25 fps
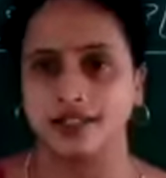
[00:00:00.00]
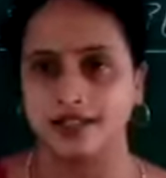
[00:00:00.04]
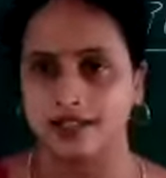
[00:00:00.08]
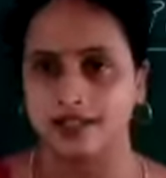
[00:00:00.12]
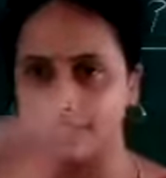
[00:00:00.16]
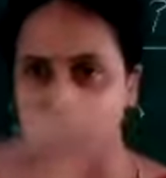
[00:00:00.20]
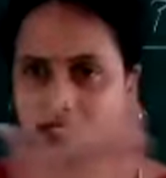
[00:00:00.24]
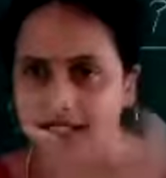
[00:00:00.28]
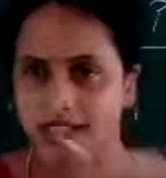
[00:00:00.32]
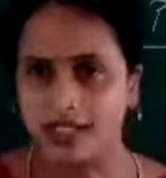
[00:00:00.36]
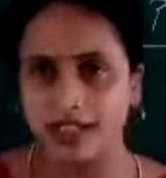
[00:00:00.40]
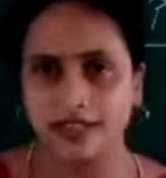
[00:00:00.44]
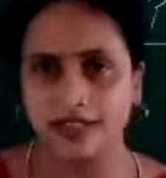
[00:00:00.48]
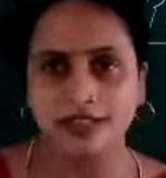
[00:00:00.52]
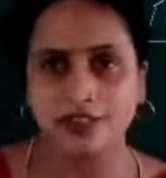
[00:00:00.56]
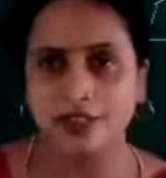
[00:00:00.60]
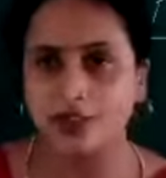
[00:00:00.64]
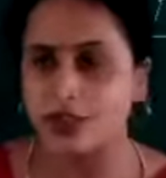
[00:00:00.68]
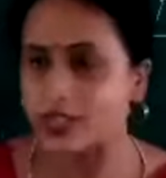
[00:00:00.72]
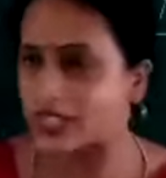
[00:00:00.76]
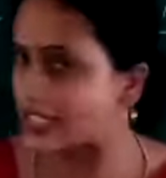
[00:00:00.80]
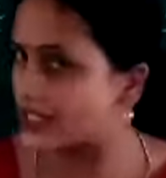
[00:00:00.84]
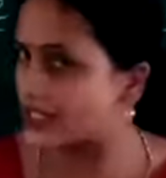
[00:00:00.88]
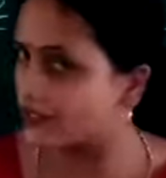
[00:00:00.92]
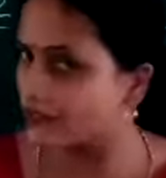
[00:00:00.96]
These are the
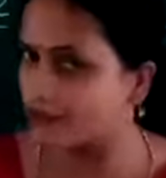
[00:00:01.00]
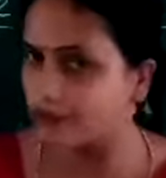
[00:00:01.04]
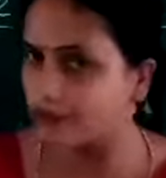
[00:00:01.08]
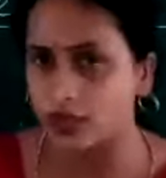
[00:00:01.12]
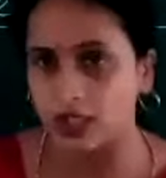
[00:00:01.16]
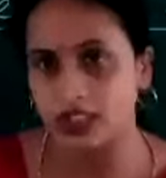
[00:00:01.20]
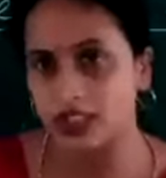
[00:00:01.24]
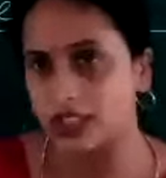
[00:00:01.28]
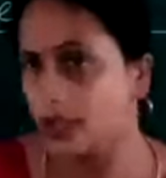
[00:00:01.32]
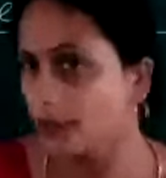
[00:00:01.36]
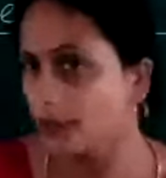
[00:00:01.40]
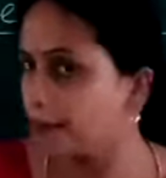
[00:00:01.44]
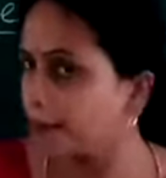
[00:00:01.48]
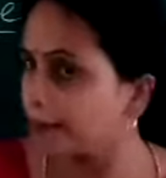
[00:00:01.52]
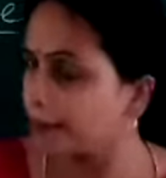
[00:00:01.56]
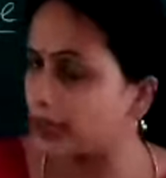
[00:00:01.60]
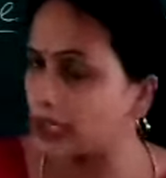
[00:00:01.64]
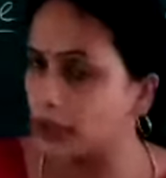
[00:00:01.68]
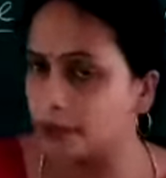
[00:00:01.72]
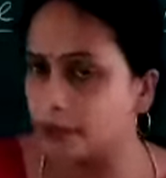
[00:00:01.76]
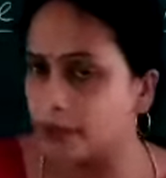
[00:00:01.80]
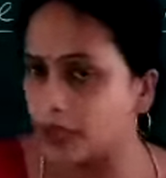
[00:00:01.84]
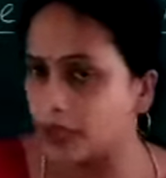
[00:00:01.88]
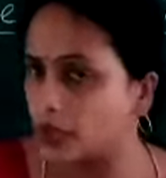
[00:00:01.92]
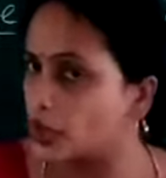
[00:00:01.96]
dress for the
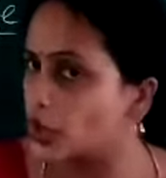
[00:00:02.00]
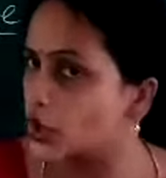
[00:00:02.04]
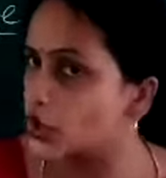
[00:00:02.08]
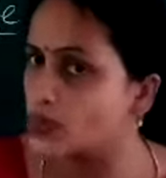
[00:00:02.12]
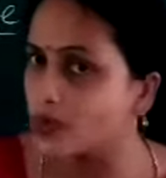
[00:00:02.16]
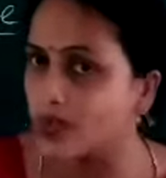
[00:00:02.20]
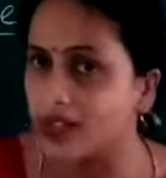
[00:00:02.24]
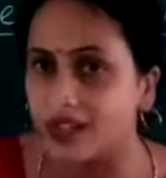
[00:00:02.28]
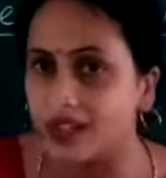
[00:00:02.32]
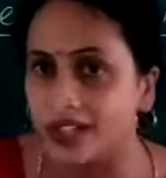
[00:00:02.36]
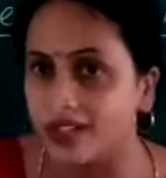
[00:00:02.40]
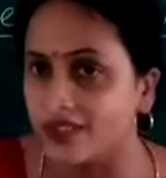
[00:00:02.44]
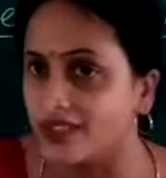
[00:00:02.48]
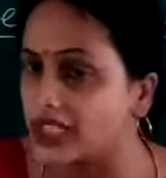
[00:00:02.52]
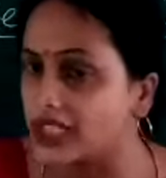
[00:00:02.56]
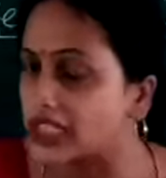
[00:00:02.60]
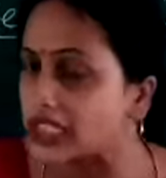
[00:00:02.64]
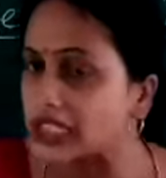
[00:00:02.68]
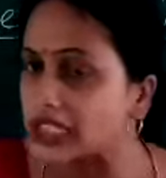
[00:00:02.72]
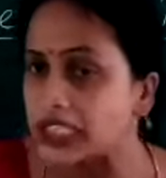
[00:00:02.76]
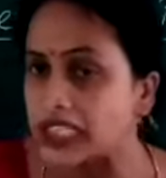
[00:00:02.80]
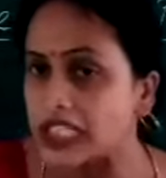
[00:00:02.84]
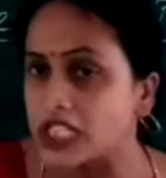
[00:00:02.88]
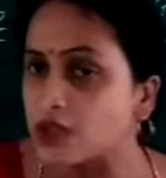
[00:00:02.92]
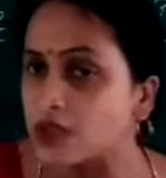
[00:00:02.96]
people, those who are living in
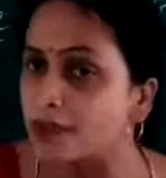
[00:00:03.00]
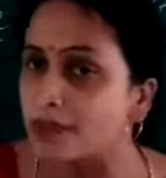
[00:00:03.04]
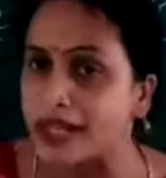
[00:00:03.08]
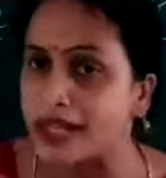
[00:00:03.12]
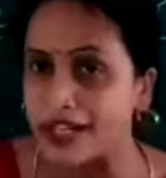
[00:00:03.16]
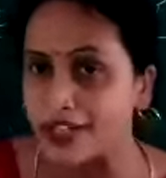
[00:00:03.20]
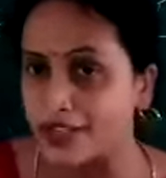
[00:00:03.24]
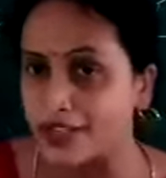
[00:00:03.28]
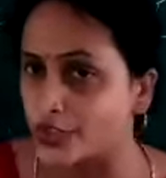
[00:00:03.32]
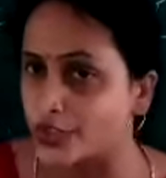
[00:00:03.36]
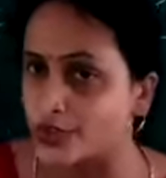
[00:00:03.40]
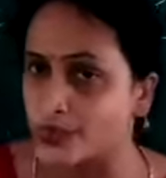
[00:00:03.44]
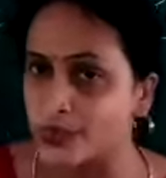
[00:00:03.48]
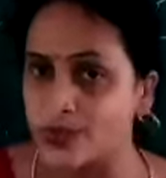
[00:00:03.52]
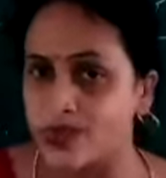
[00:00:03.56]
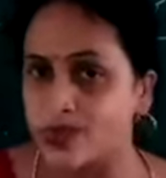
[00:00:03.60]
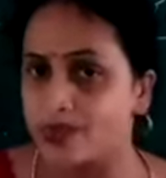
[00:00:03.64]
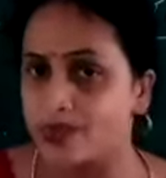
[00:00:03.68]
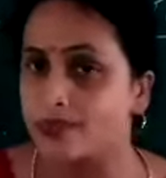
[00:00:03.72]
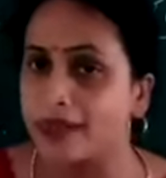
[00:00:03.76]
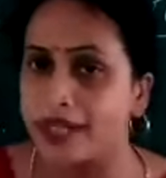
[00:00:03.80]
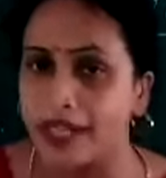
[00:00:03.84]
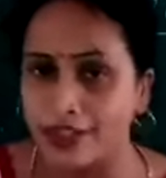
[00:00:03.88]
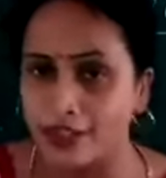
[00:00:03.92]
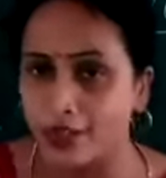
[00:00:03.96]
these plateau
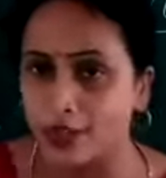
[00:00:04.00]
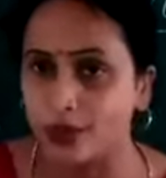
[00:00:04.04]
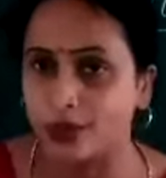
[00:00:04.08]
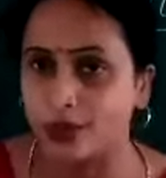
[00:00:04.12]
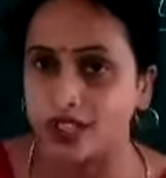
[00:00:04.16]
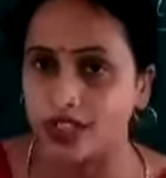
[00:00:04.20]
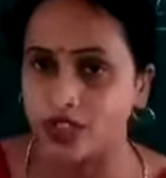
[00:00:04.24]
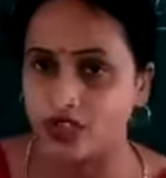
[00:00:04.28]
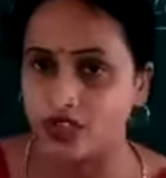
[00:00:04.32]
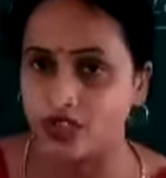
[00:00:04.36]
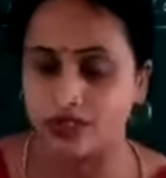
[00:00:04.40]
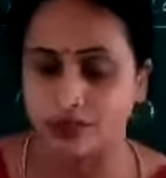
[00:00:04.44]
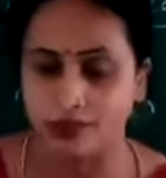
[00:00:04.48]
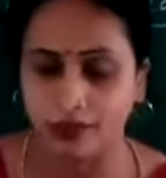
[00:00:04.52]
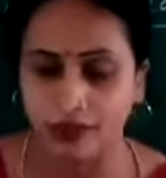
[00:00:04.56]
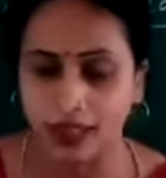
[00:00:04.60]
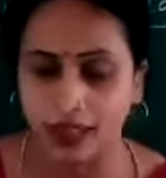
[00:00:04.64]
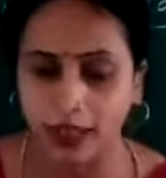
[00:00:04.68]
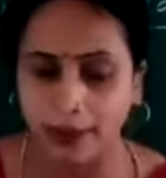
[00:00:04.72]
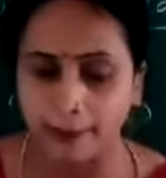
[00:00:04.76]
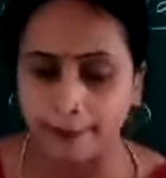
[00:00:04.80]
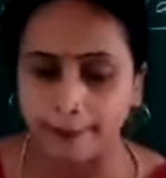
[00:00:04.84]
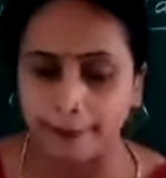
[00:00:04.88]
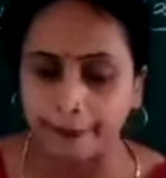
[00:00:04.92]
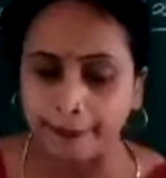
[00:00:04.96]
region. Okay,